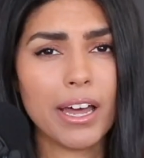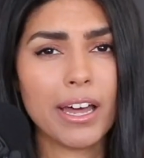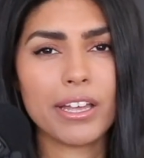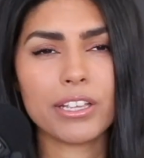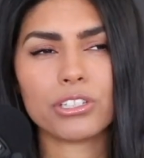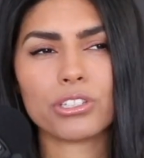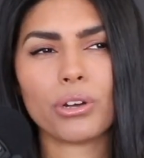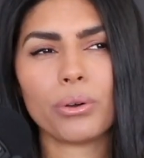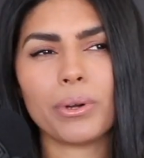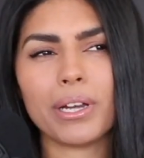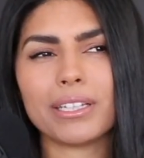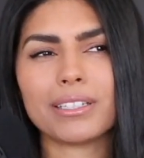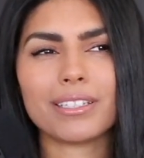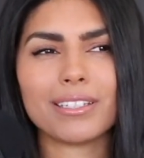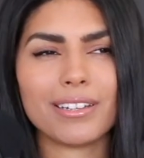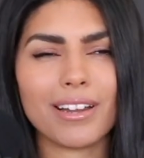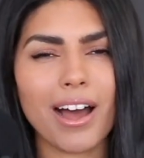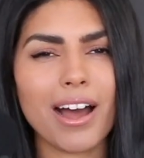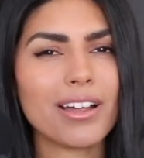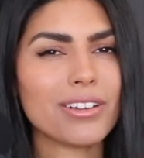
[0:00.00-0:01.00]
So it's
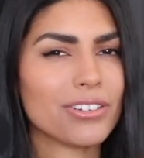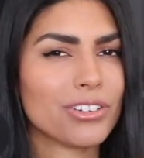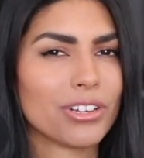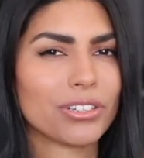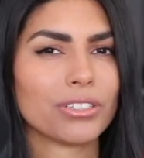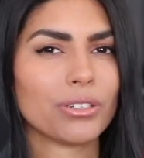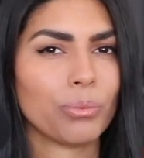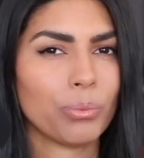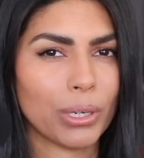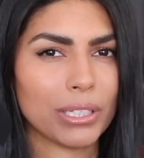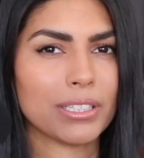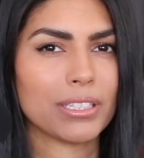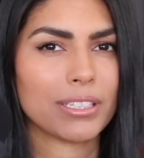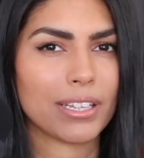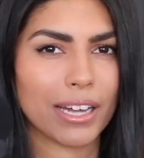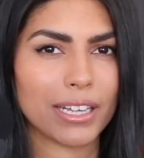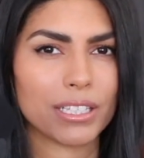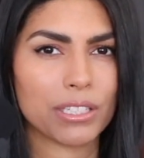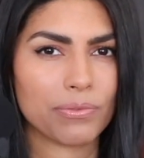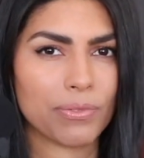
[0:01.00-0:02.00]
not just a one
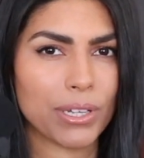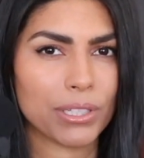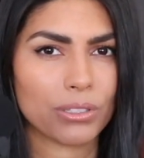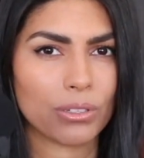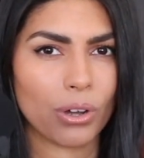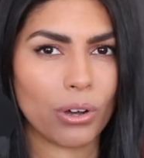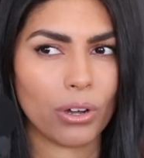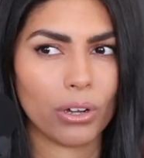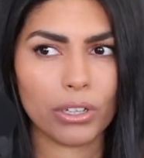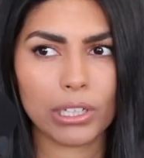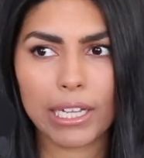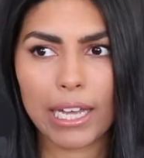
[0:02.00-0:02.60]
size fits all,